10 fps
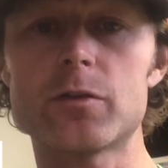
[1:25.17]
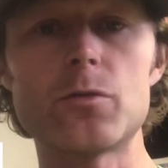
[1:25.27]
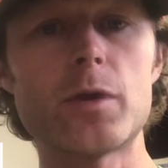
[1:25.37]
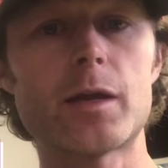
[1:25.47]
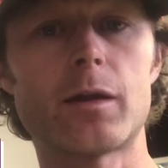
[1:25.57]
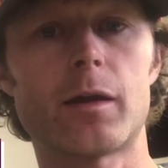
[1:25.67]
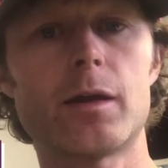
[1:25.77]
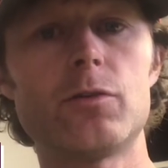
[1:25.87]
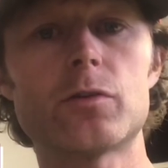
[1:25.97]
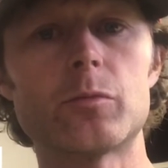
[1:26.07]
so we can
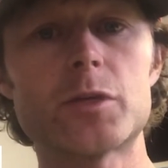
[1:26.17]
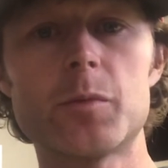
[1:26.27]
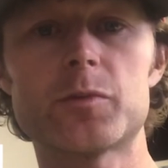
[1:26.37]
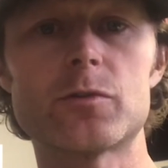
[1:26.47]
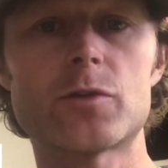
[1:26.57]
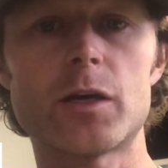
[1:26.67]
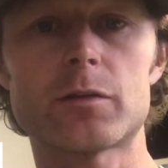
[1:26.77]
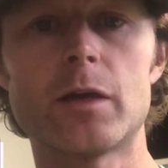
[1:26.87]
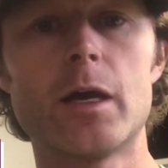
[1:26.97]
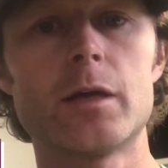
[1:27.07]
give you some tips and
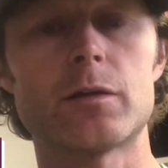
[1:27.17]
tricks